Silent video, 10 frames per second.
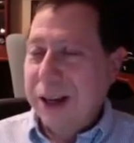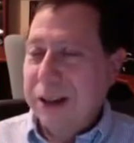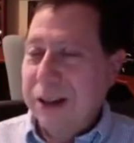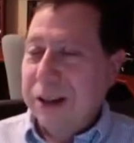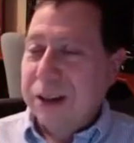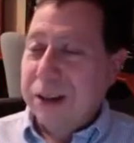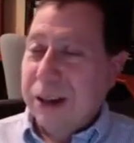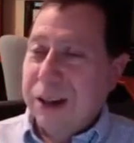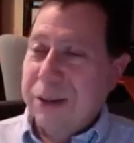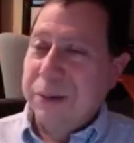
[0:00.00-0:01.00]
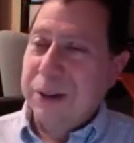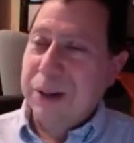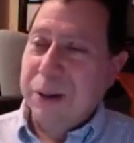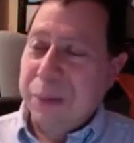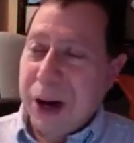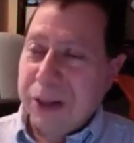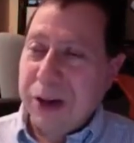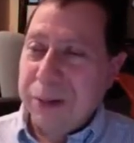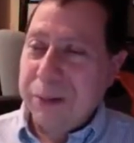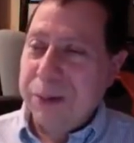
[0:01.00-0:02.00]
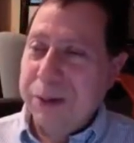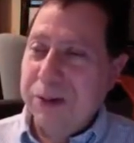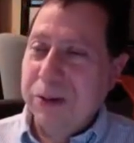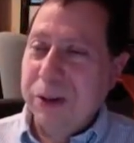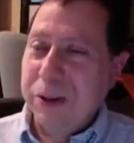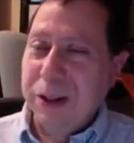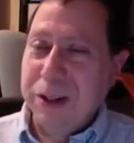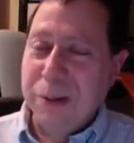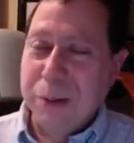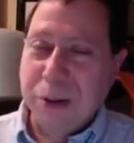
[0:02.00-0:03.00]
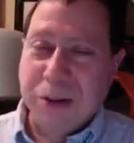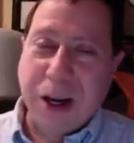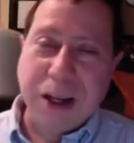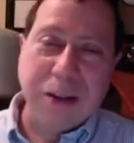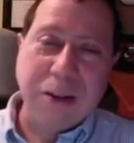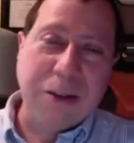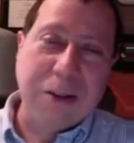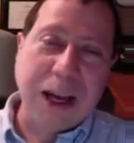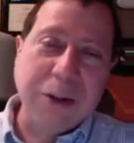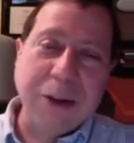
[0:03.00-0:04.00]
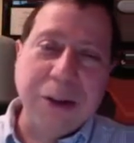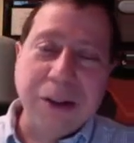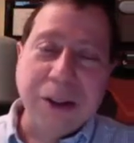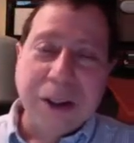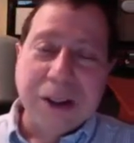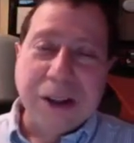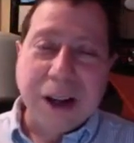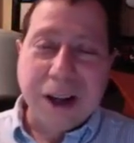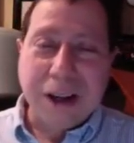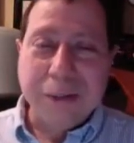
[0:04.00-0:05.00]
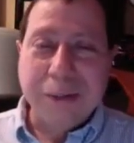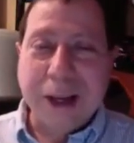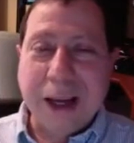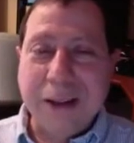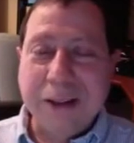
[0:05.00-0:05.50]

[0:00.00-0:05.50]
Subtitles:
And and Python maybe is sort of the computer science language, but